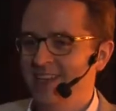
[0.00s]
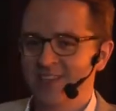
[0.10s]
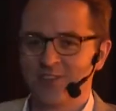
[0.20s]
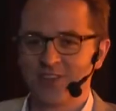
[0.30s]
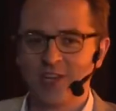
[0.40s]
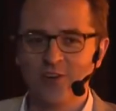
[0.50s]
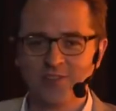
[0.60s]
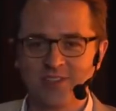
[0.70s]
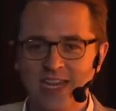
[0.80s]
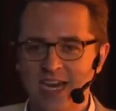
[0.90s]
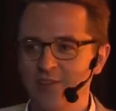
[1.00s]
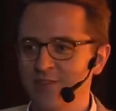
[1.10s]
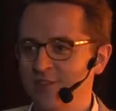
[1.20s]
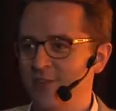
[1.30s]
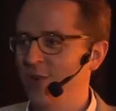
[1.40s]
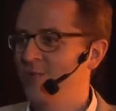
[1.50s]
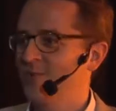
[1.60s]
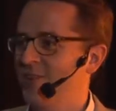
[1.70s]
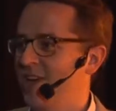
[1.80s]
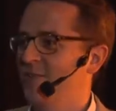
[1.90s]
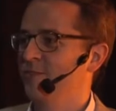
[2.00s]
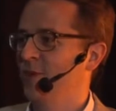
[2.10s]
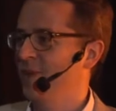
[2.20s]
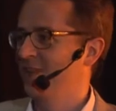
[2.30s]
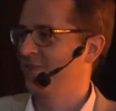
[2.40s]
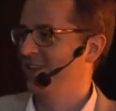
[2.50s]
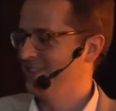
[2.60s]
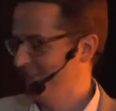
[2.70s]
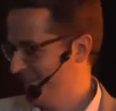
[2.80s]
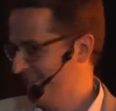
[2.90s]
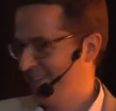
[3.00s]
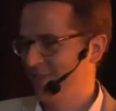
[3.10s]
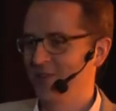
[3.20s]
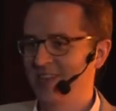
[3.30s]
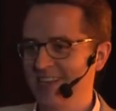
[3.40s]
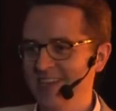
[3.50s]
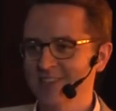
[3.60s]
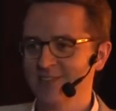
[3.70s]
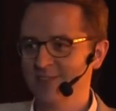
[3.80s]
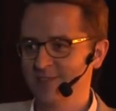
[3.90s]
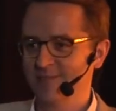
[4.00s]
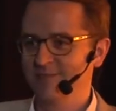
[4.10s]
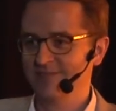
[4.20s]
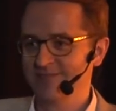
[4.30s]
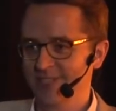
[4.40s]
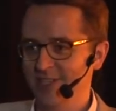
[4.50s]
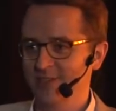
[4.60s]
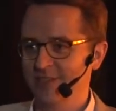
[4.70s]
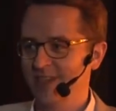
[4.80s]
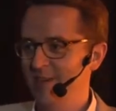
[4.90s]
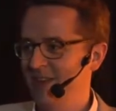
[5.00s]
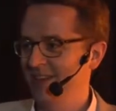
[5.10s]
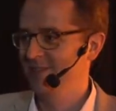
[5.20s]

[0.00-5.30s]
So they often have their own private mobile devices sitting on their desk, you know, an iPad or